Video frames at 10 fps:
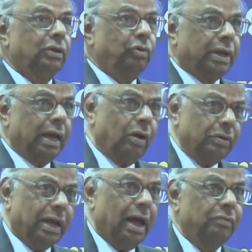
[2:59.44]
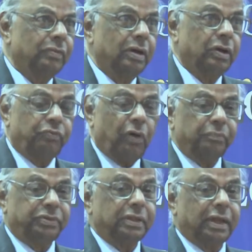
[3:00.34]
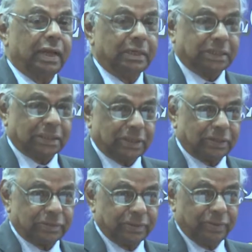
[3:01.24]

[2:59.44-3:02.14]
You cannot have reforms in the real sector